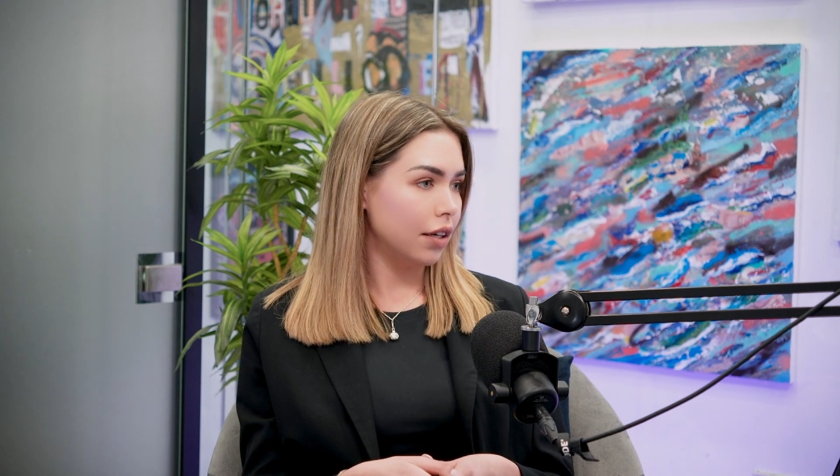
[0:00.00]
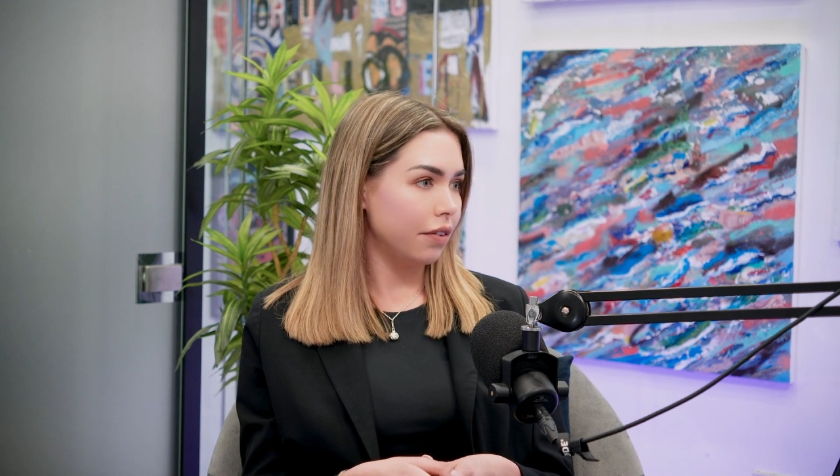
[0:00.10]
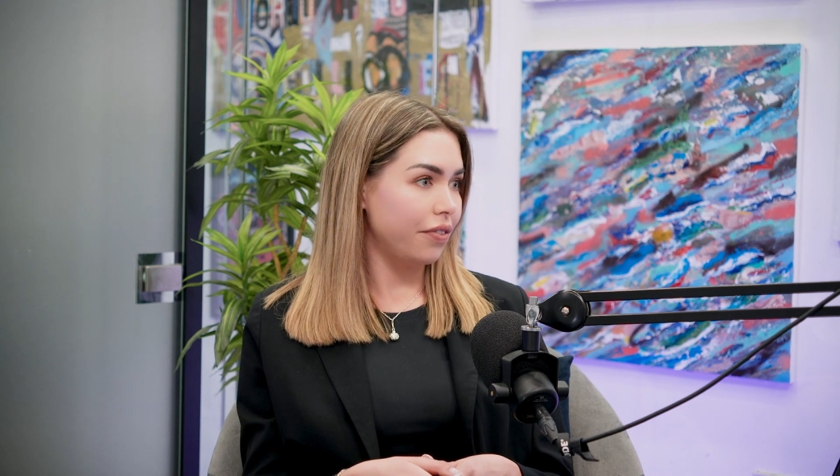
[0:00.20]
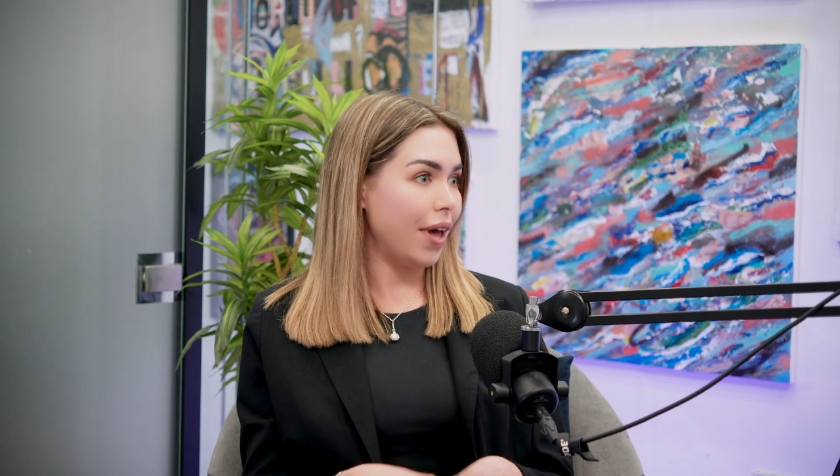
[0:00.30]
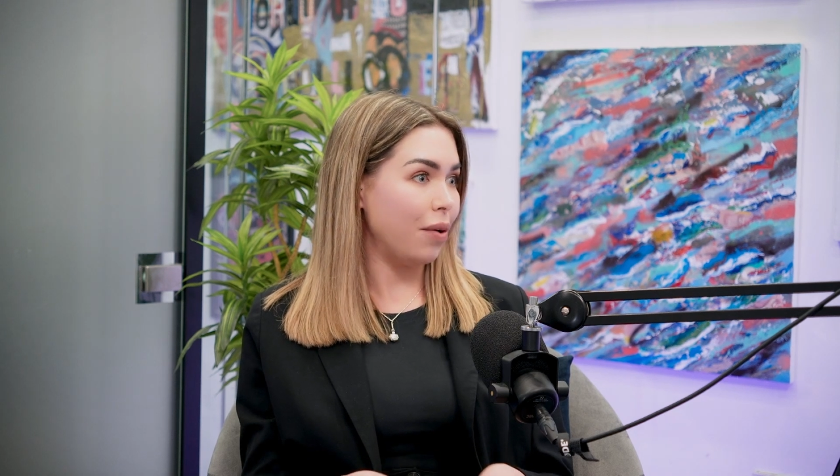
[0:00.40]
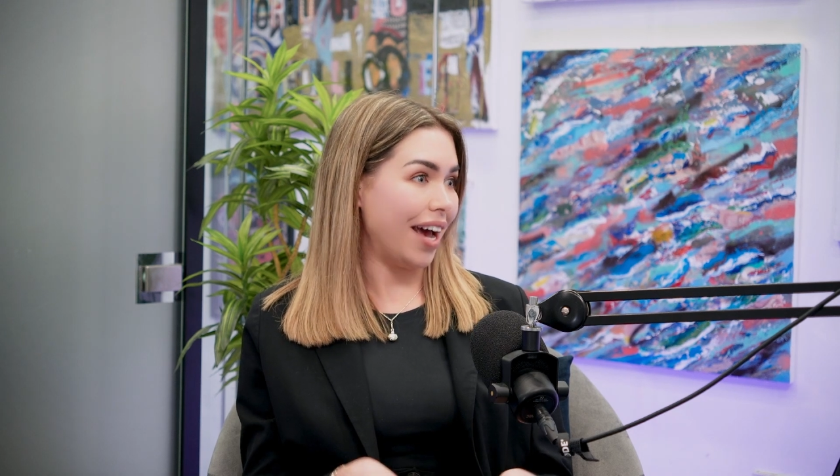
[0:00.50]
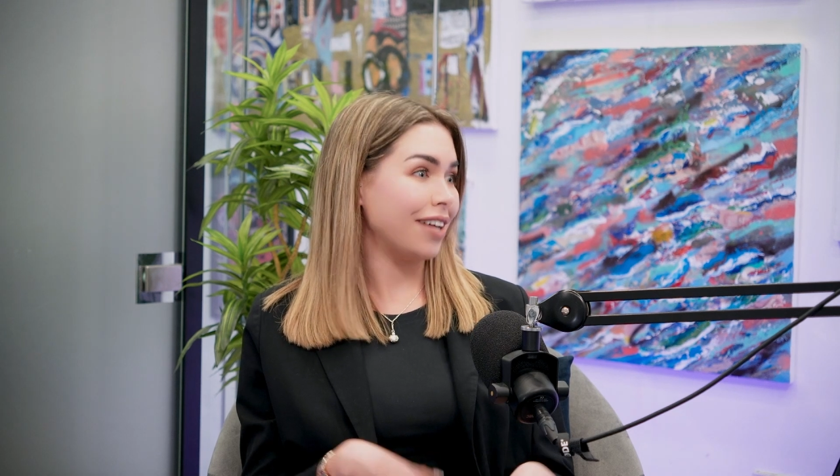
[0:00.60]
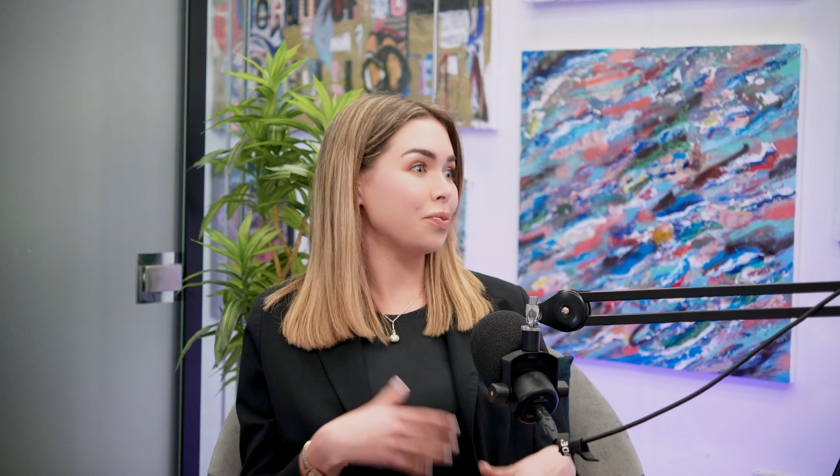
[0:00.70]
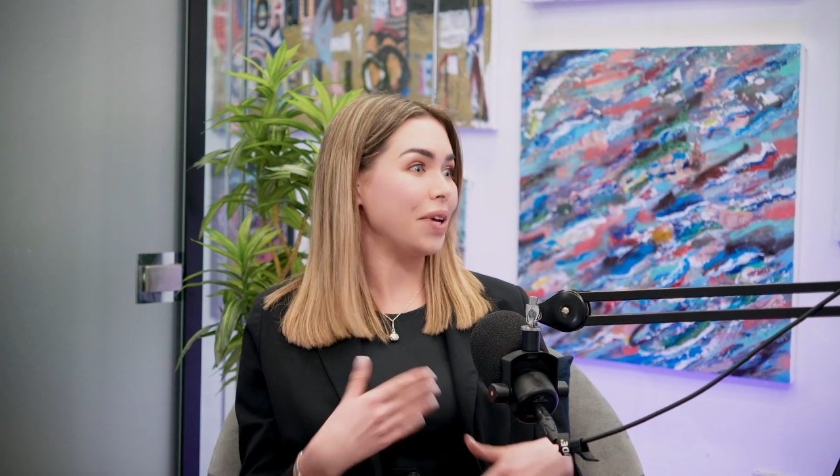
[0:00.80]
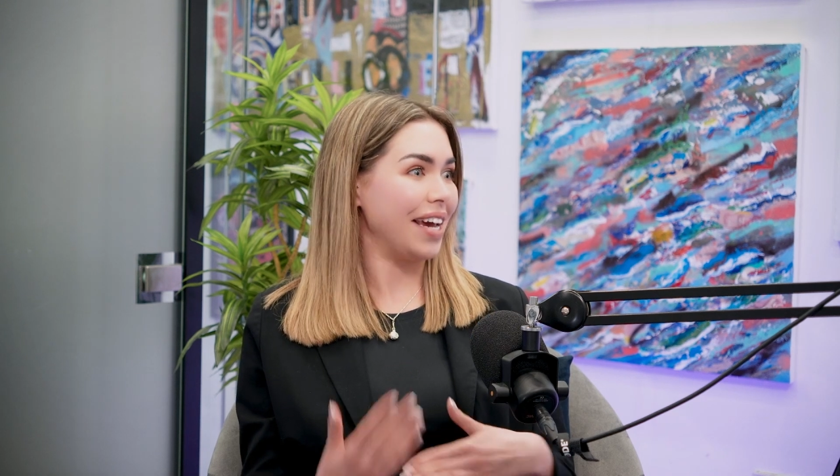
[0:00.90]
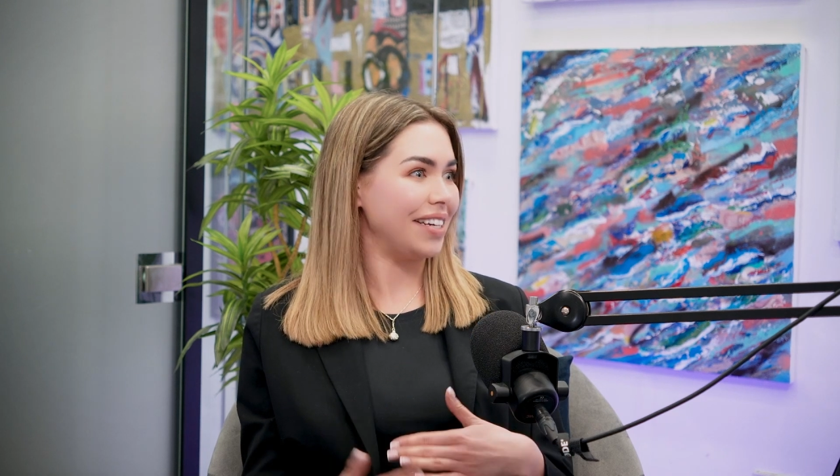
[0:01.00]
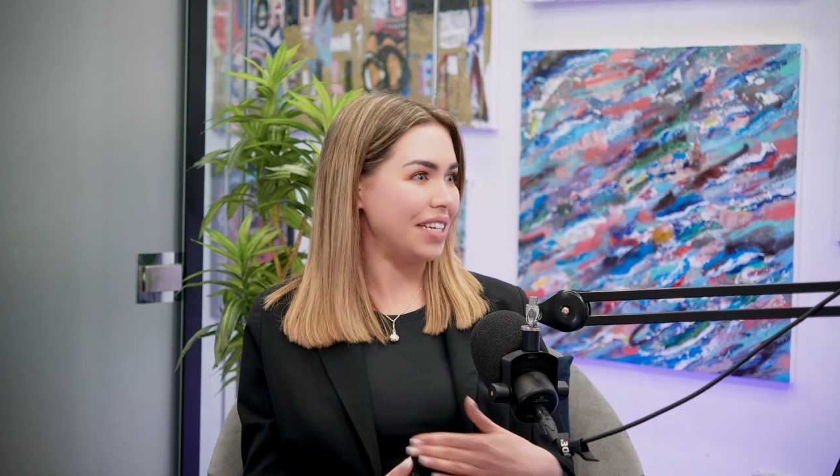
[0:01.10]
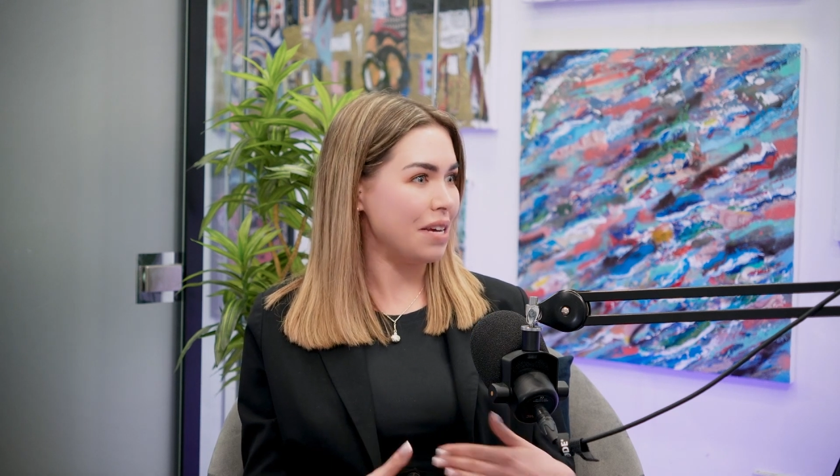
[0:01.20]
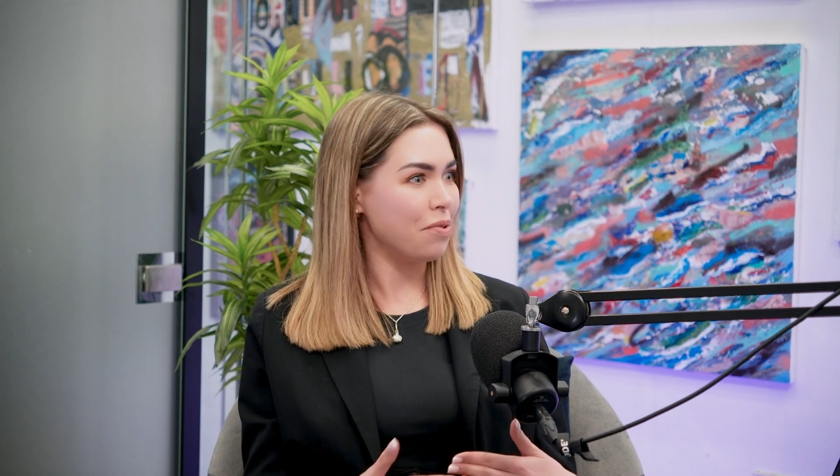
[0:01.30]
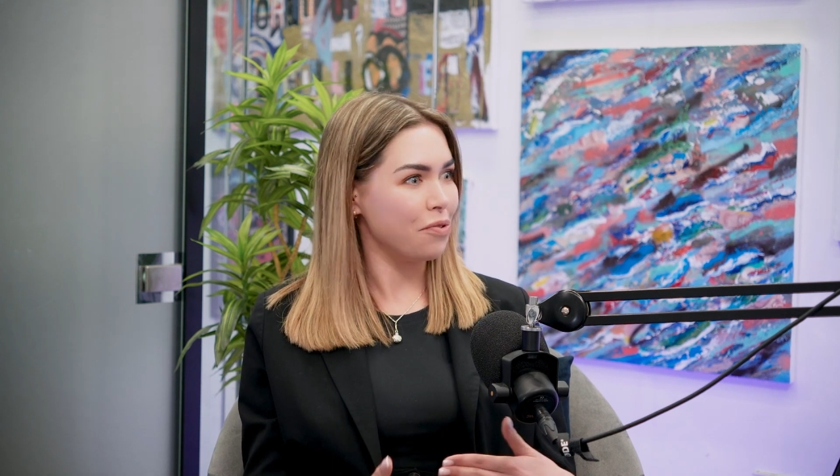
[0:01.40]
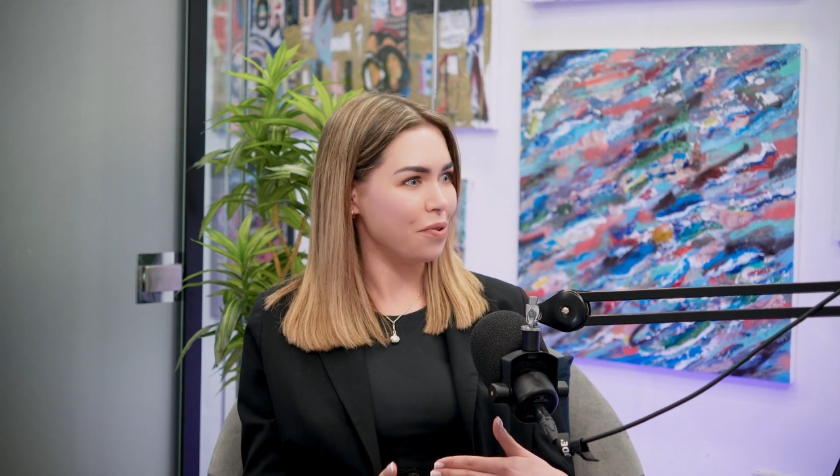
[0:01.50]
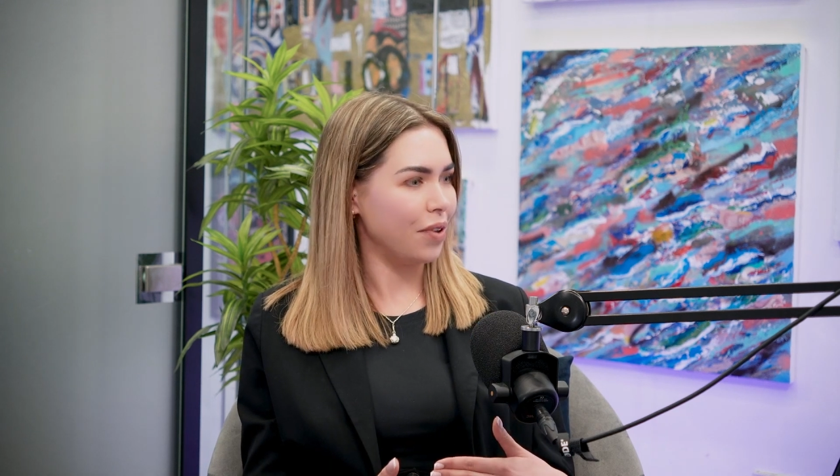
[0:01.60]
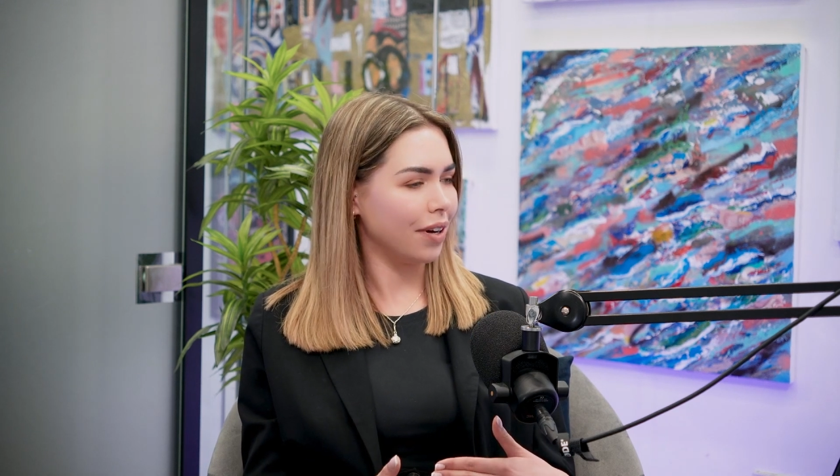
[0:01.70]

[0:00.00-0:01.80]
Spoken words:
Then as we get deeper through the